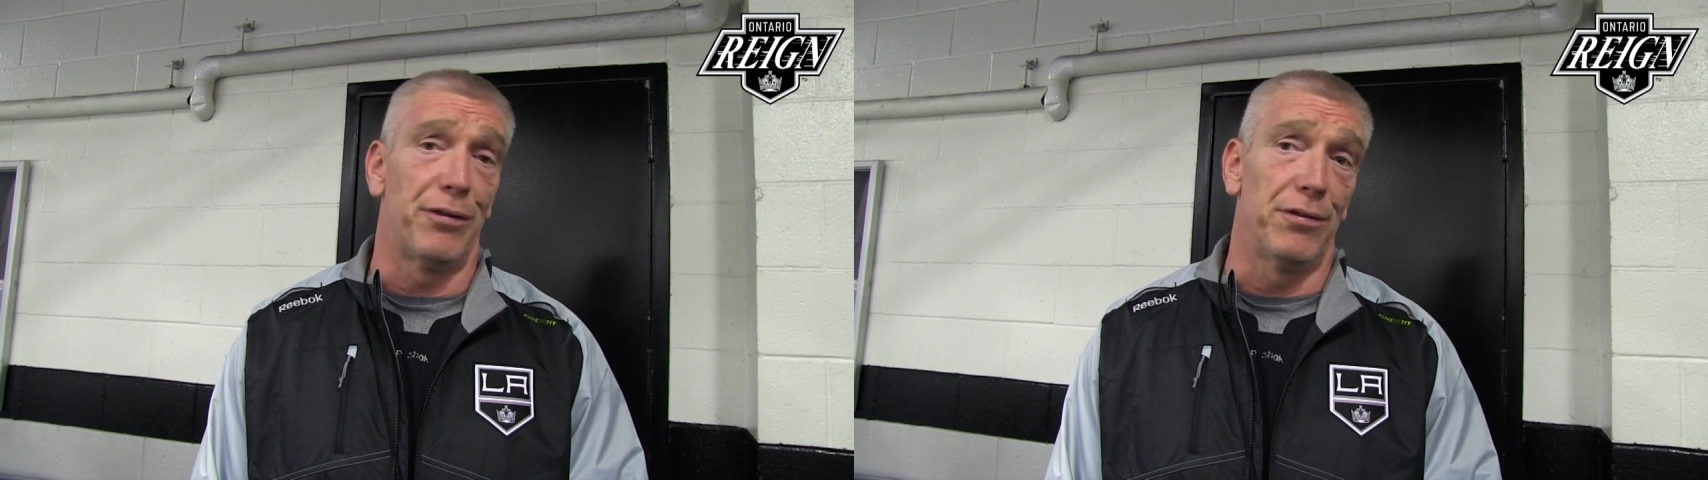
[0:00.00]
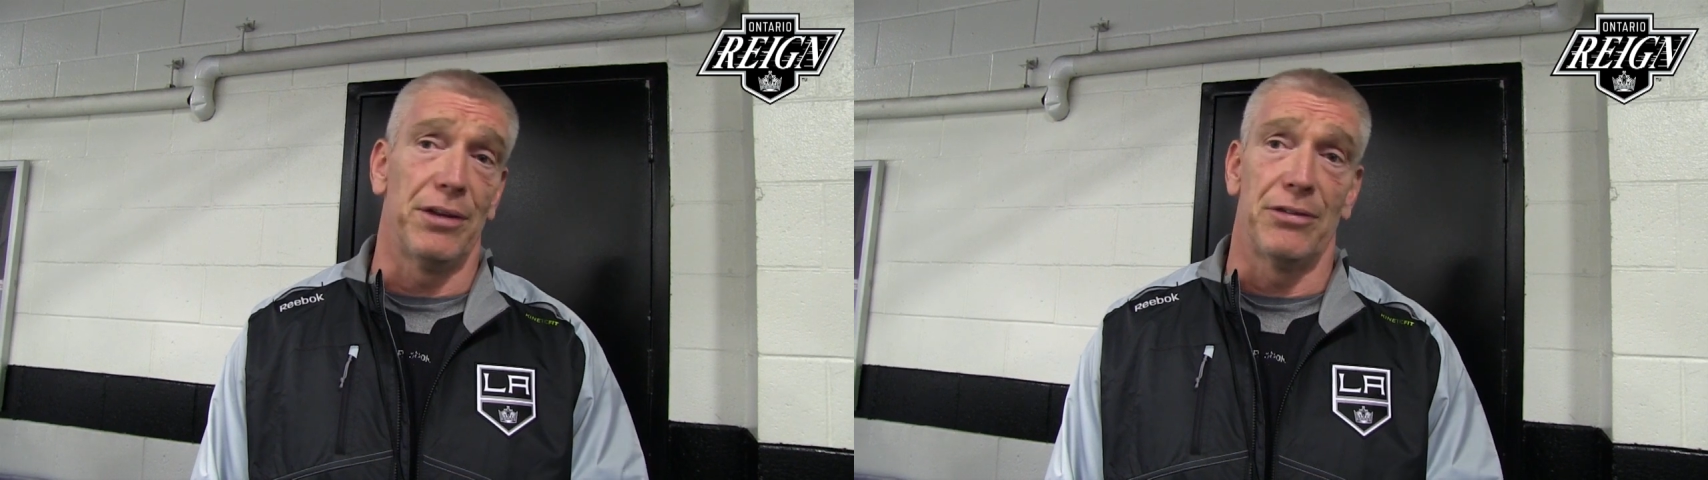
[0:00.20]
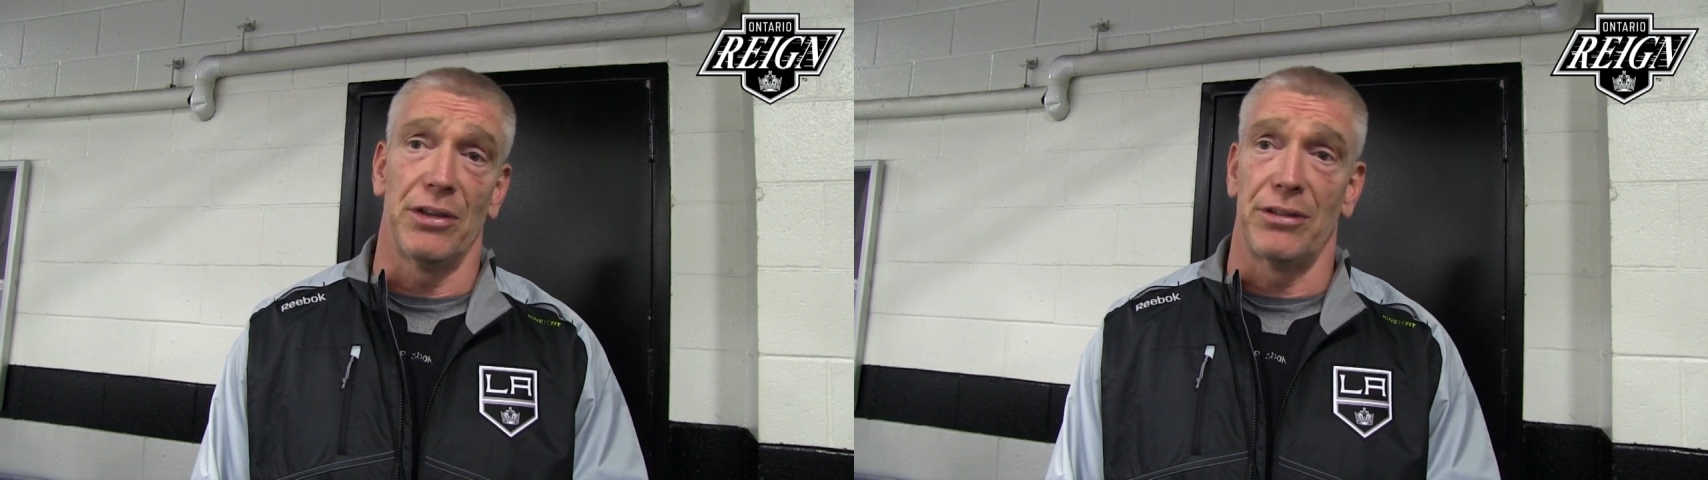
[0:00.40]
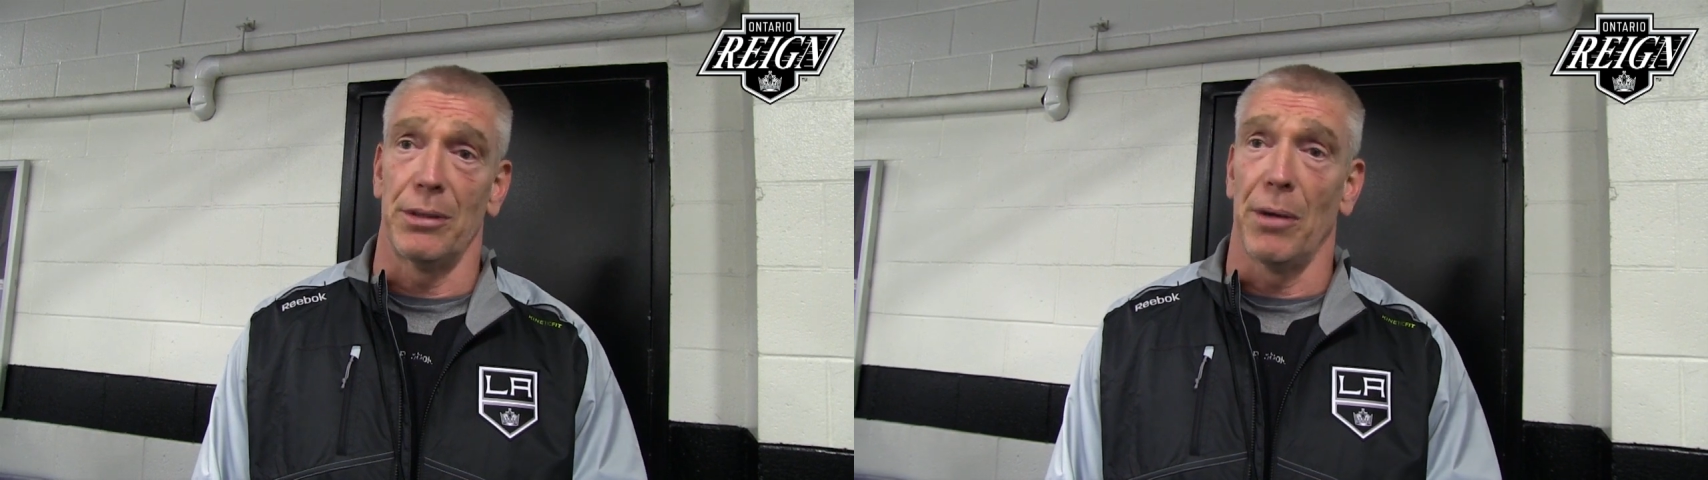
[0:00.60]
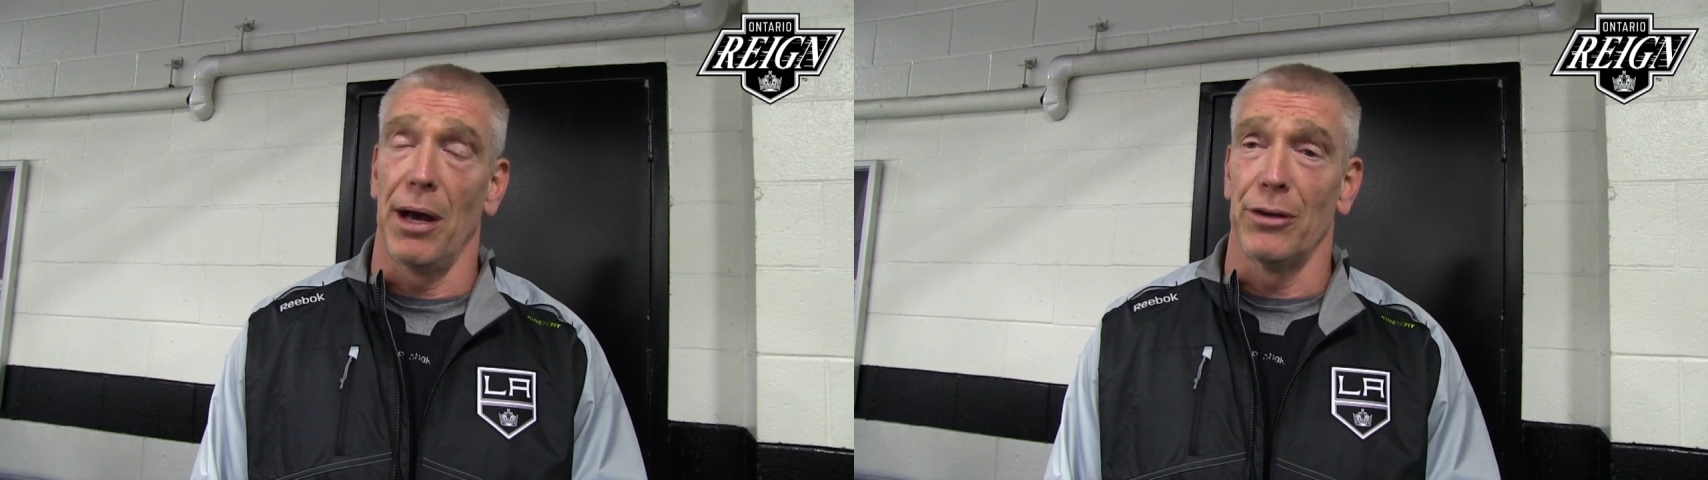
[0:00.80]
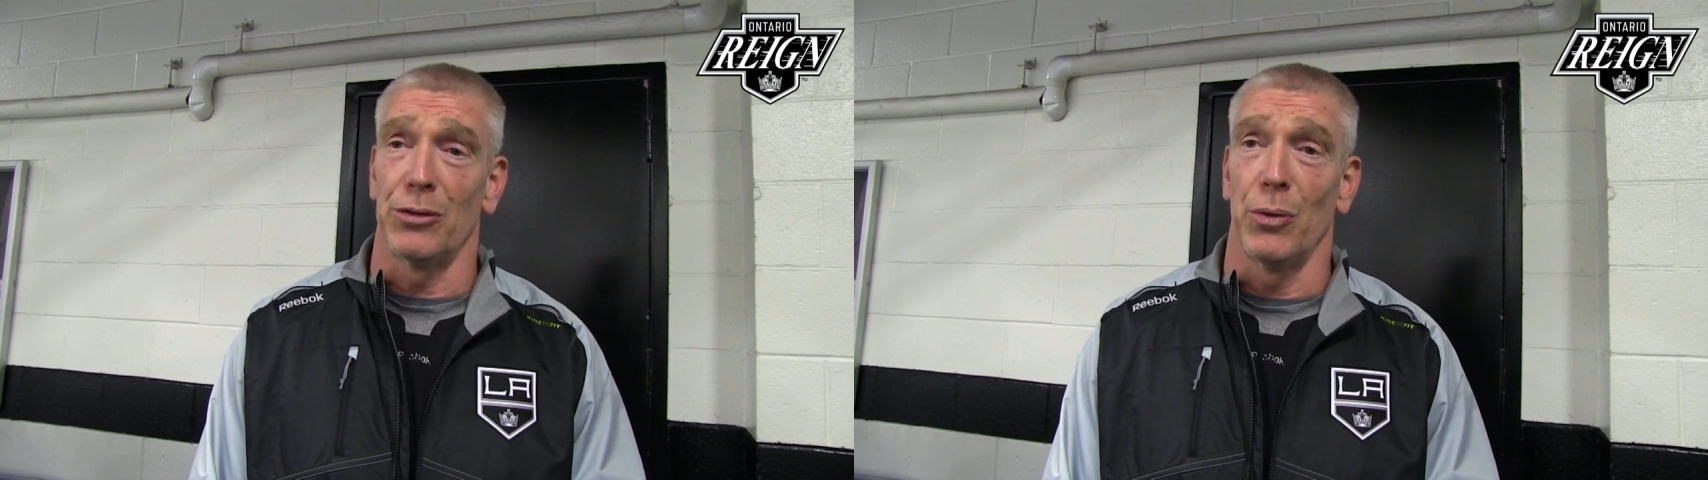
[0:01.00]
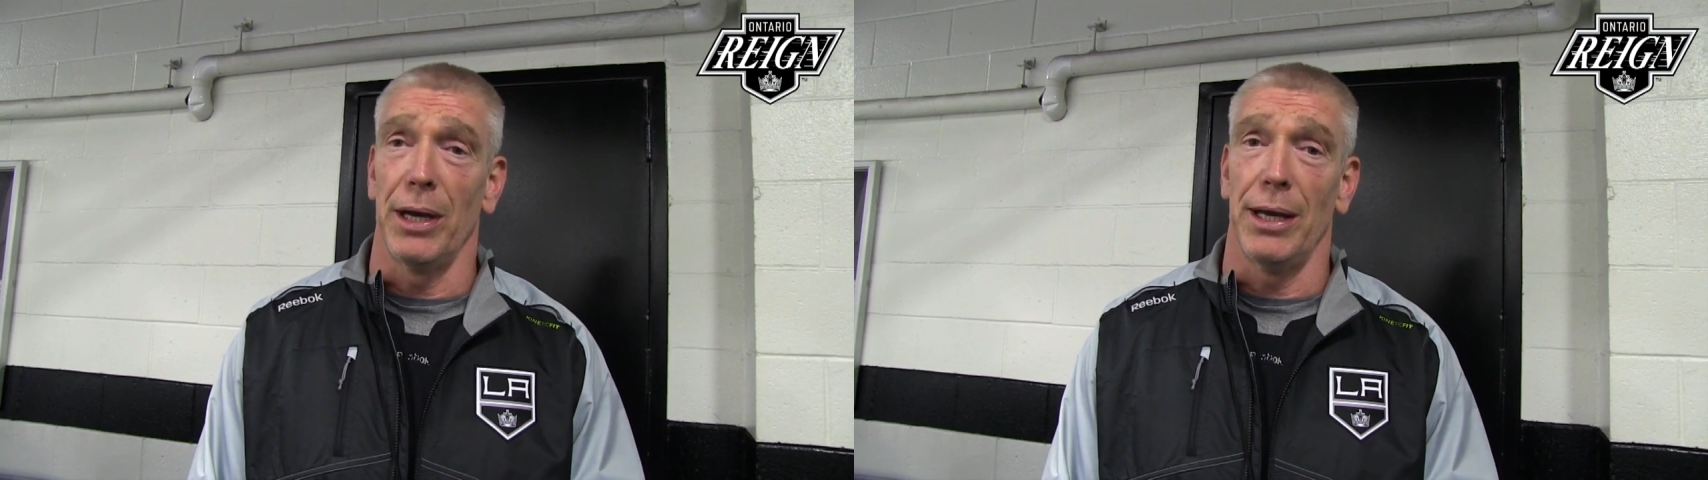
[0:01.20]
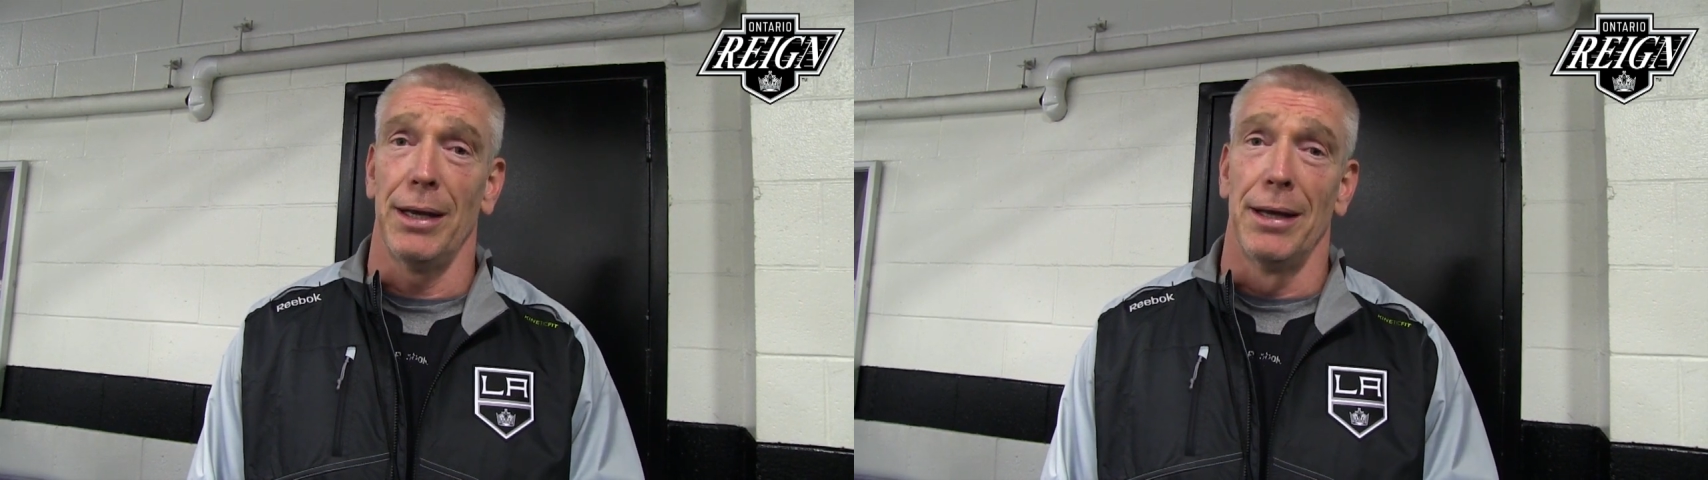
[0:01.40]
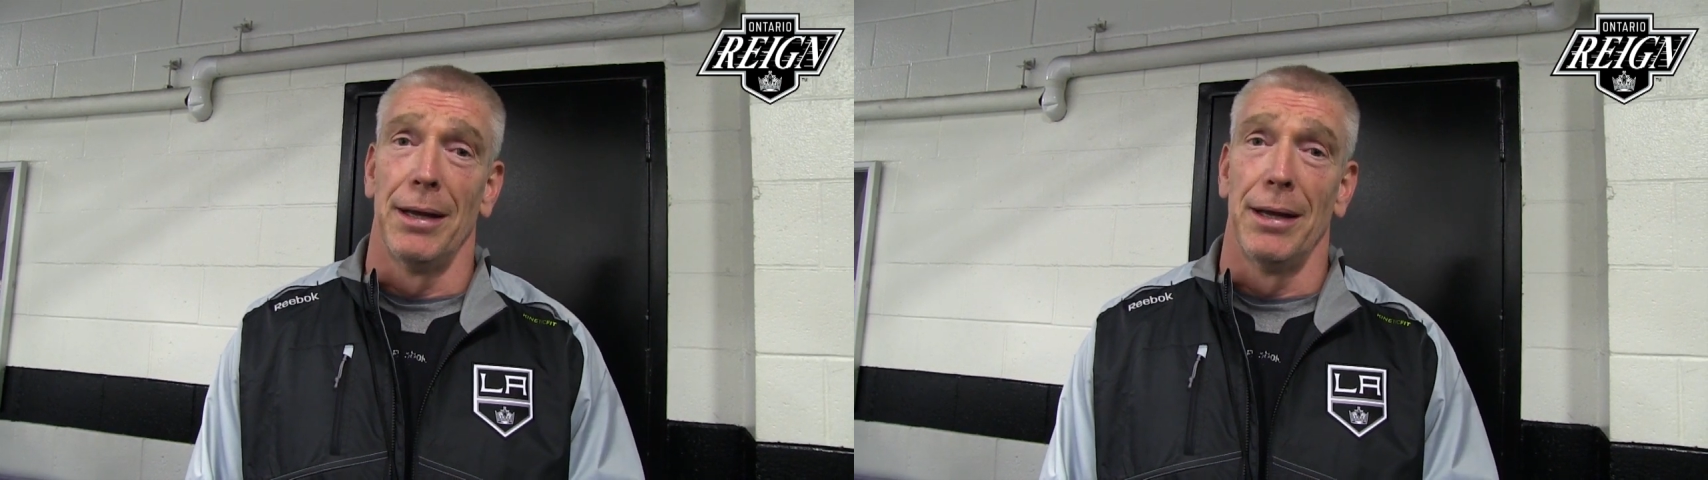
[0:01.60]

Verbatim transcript: 50, 60 miles away?